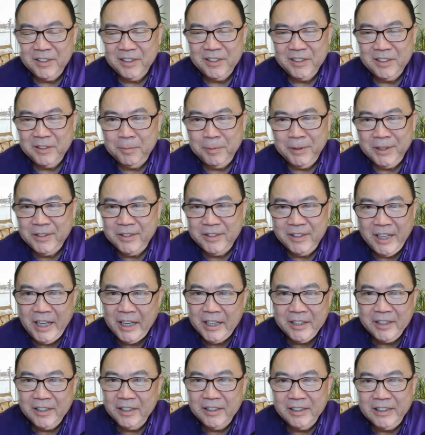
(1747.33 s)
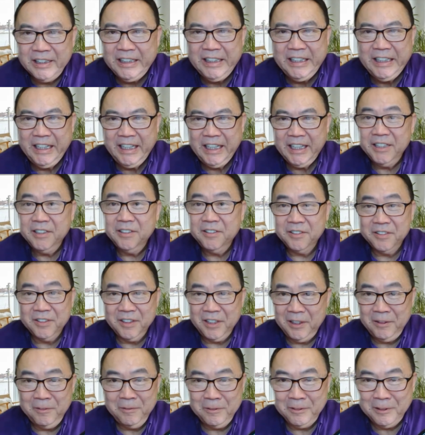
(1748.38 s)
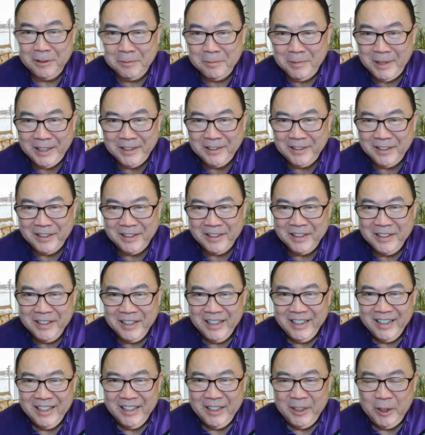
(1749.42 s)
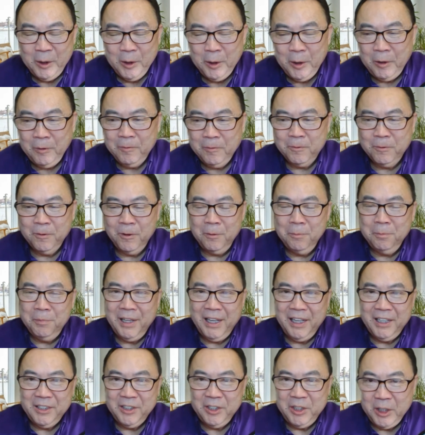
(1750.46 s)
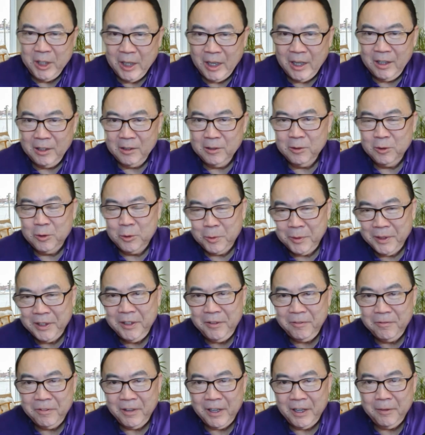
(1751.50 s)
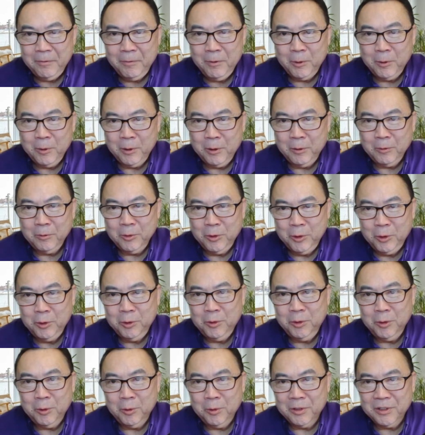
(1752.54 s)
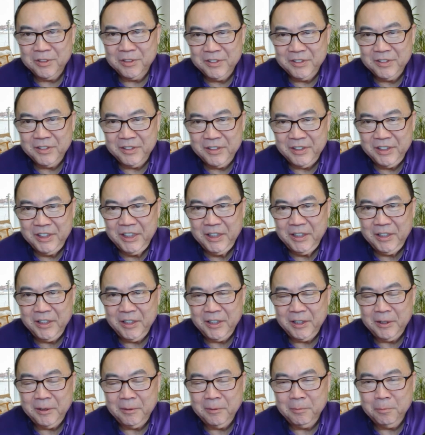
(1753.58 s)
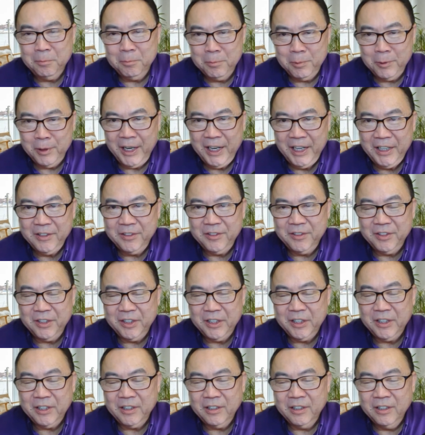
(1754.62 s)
spectacularly insightful, Amanda. From that young 25-year-old New York City bred uh,